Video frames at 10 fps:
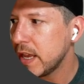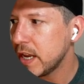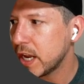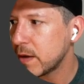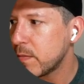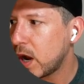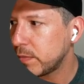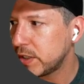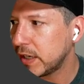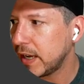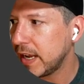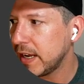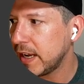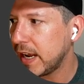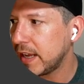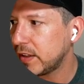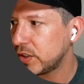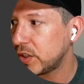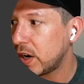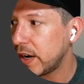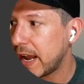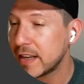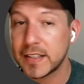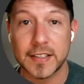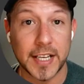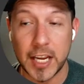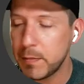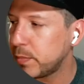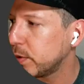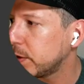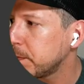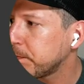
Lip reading: game object, and get the started assets input